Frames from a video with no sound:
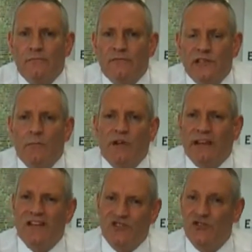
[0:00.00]

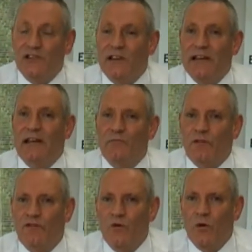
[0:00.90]
somebody has usually done it
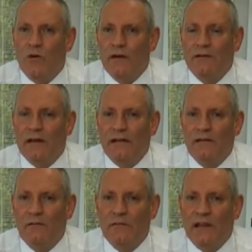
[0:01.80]
before and
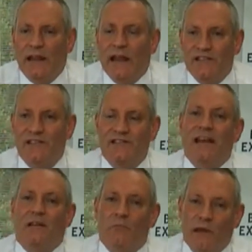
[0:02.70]
in many cases
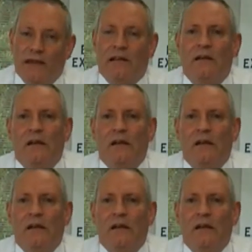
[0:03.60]
done it better.